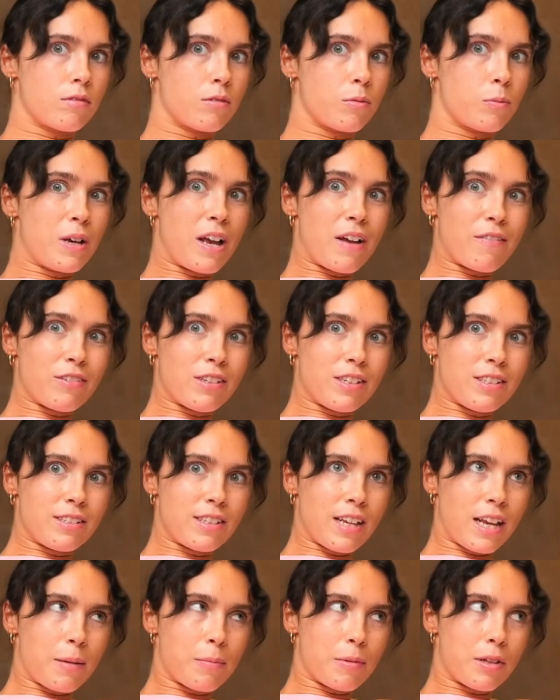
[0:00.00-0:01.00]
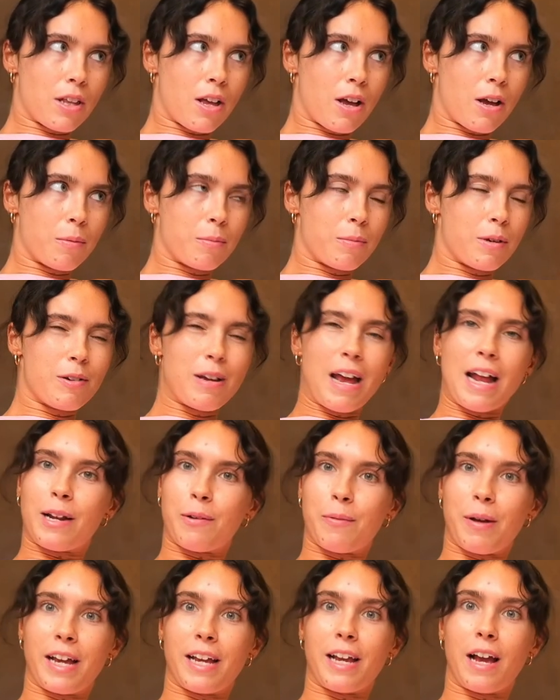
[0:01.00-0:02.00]
we haven't seen a lot.
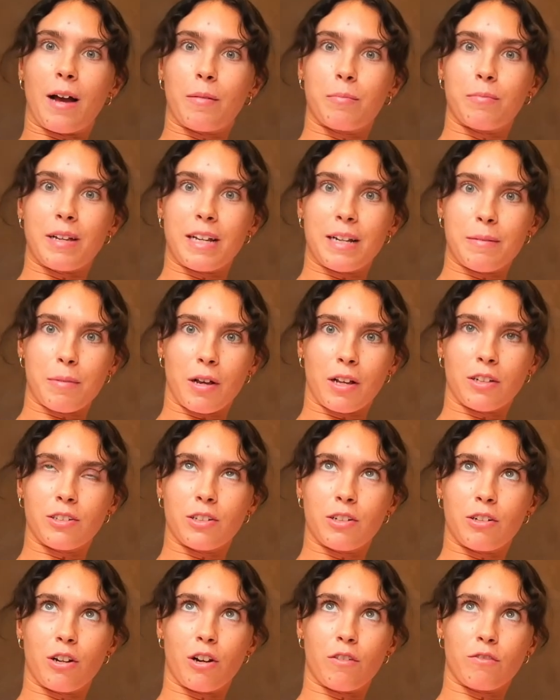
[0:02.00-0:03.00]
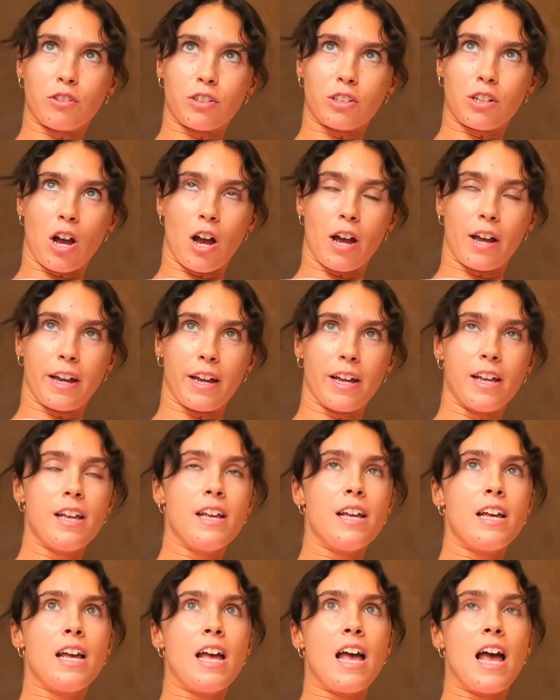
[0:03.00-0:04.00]
Anyway, I'm in Barcelona.
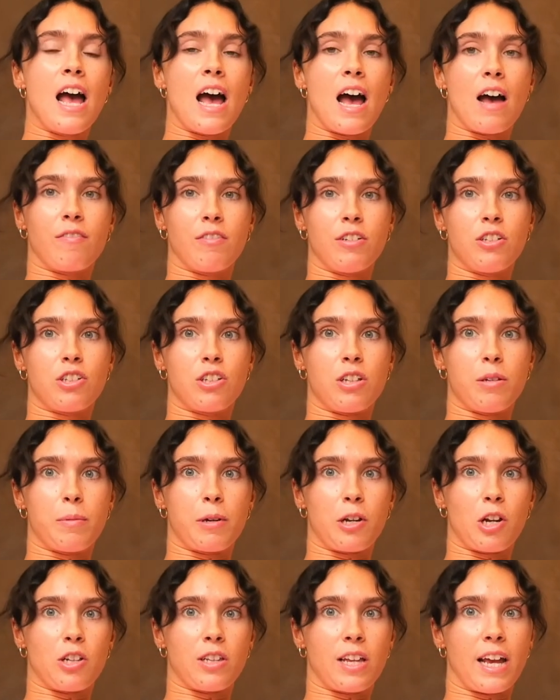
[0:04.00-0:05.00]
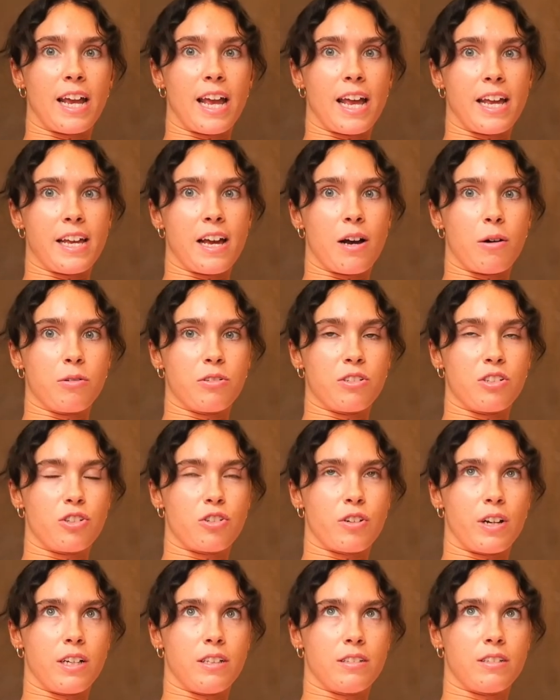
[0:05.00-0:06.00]
I've literally been on like 8 hours of
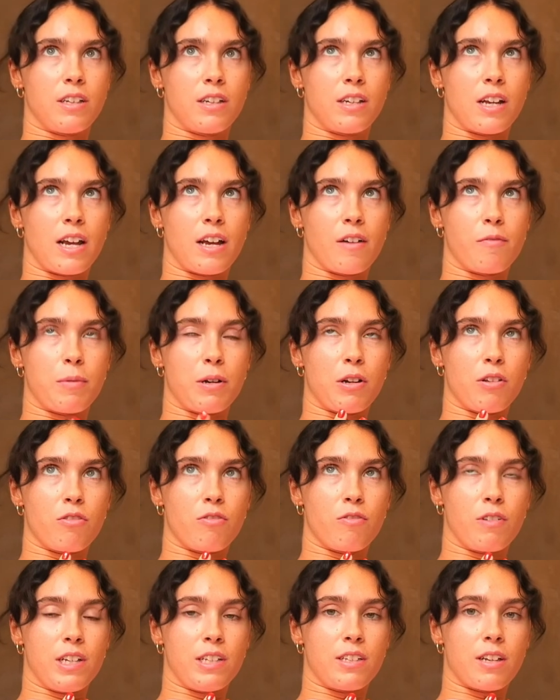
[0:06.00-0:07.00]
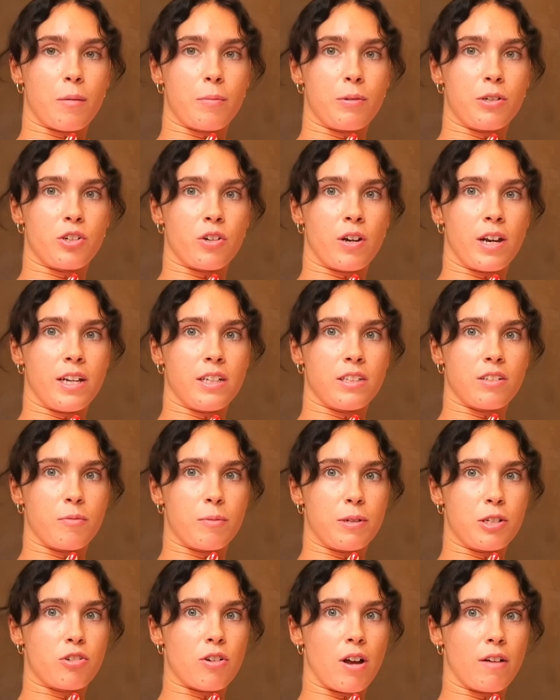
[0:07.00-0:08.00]
trains today. I've been on 3 separate trains. I've
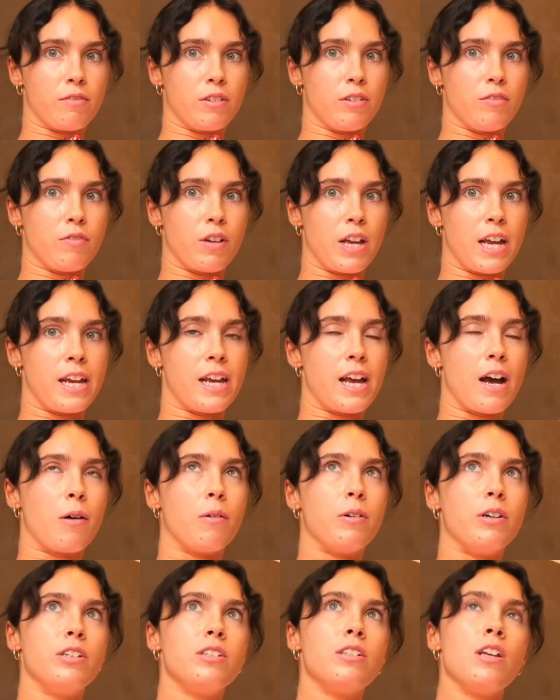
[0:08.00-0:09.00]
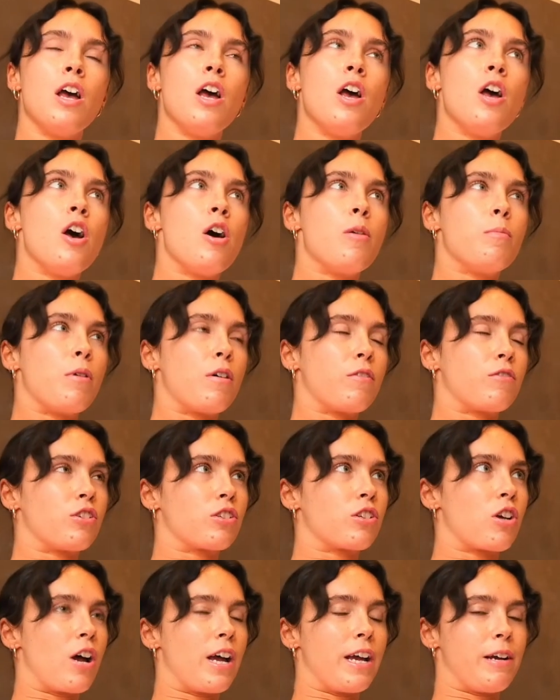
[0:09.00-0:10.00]
been travelling for 8 hours. But I've
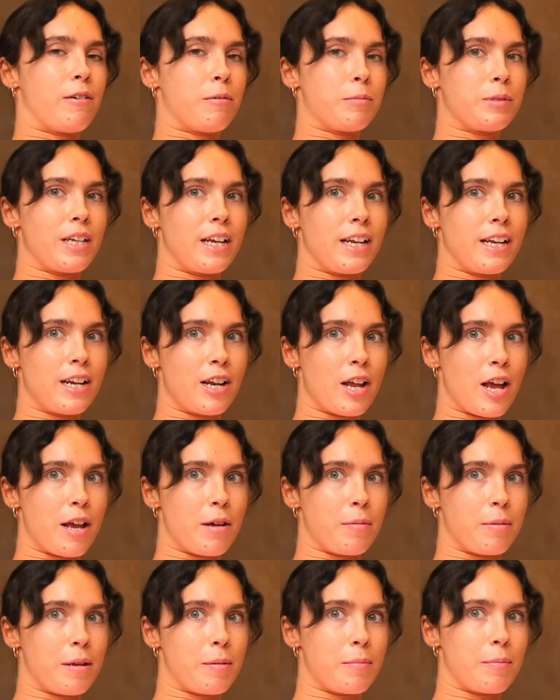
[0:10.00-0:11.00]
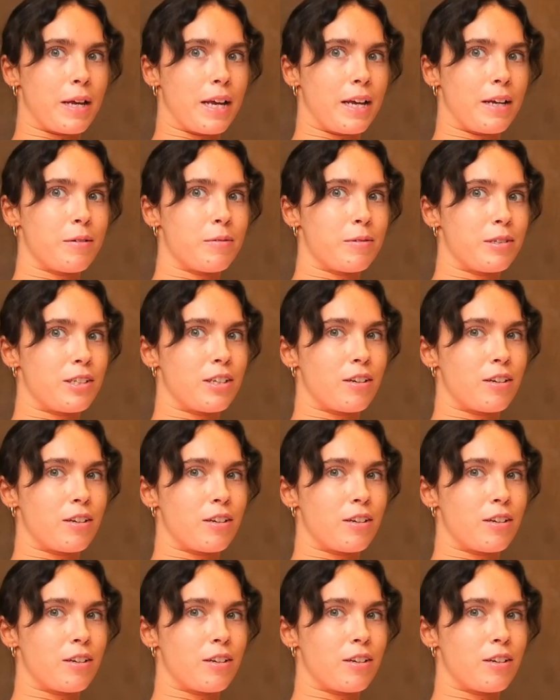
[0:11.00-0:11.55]
just got here. I'm staying in an Airbnb, which